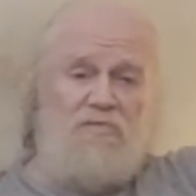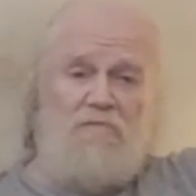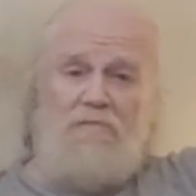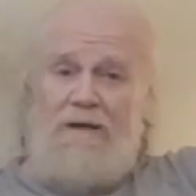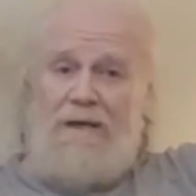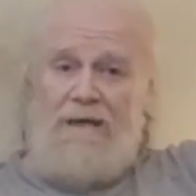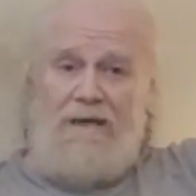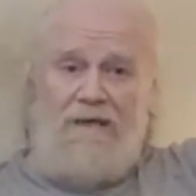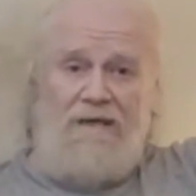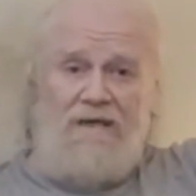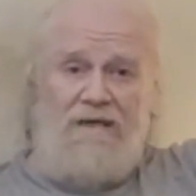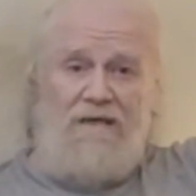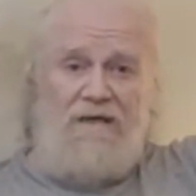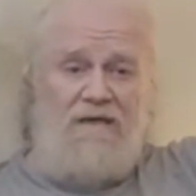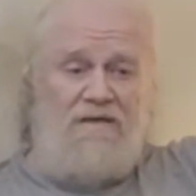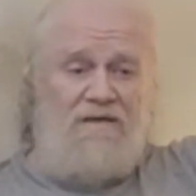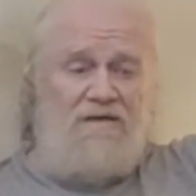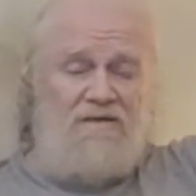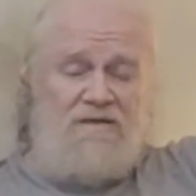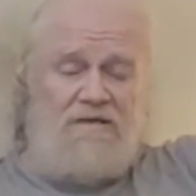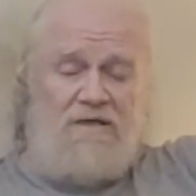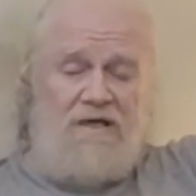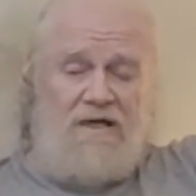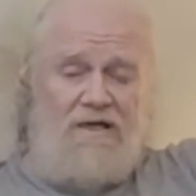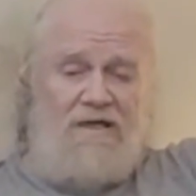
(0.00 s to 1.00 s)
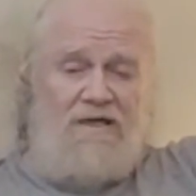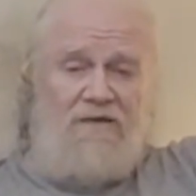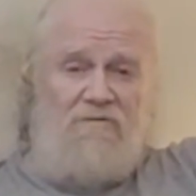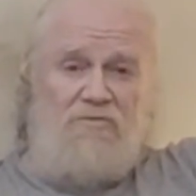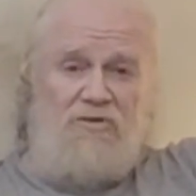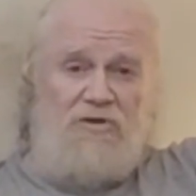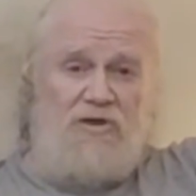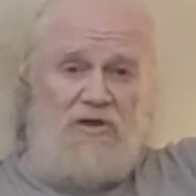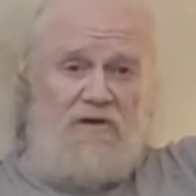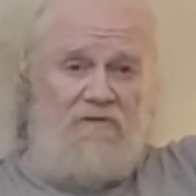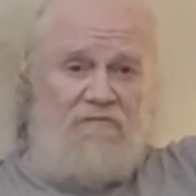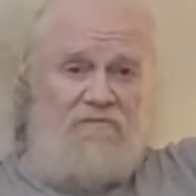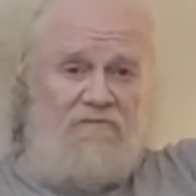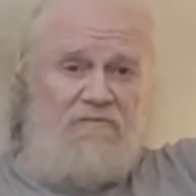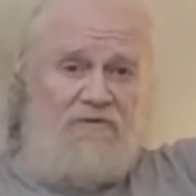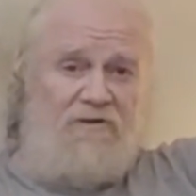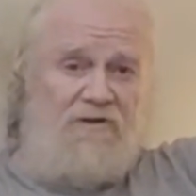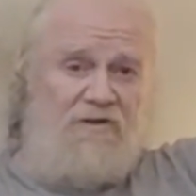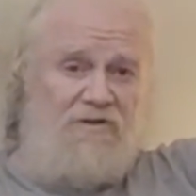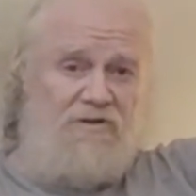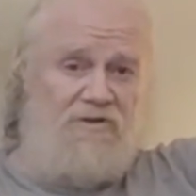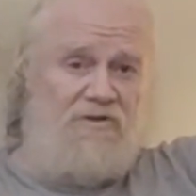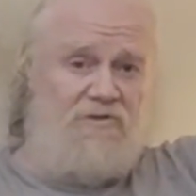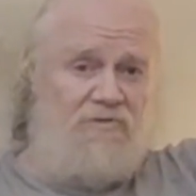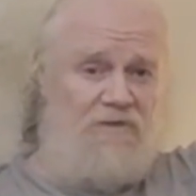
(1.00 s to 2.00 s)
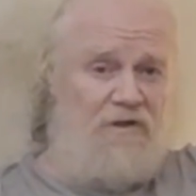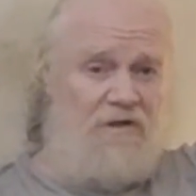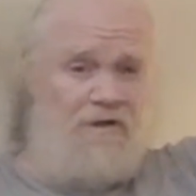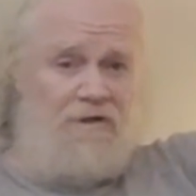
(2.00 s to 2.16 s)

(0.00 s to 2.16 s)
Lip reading: payee, this guy named John Fraser.